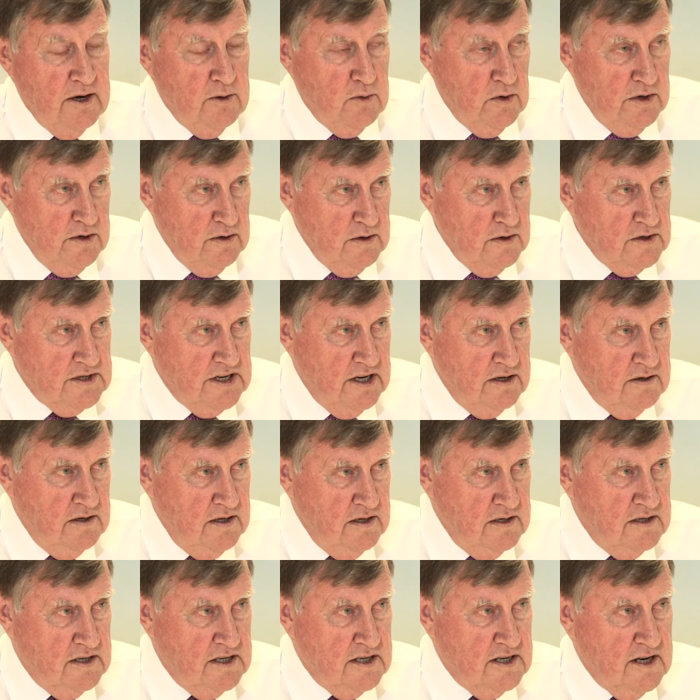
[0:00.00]
We also
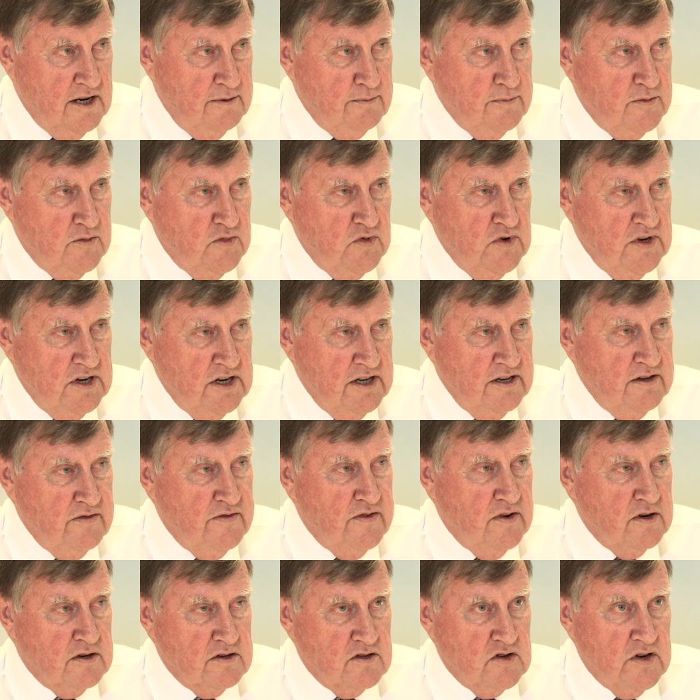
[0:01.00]
did some
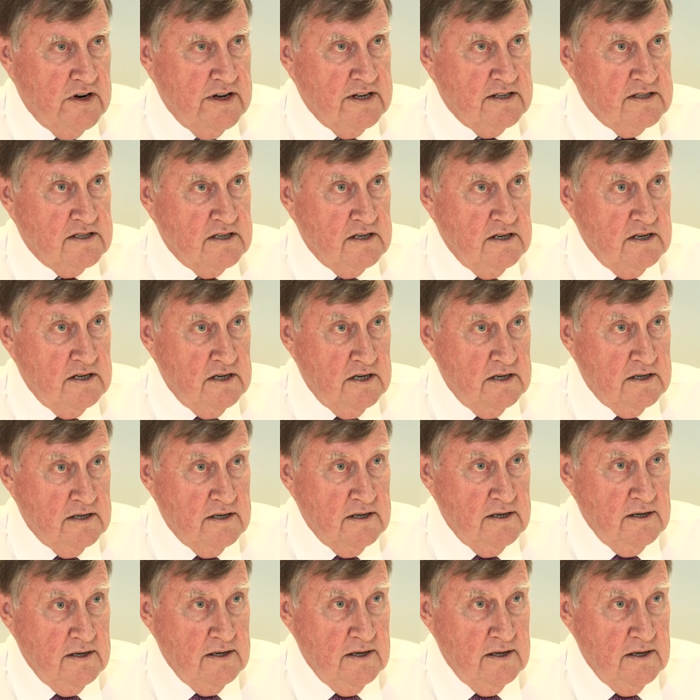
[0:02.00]
relief on transition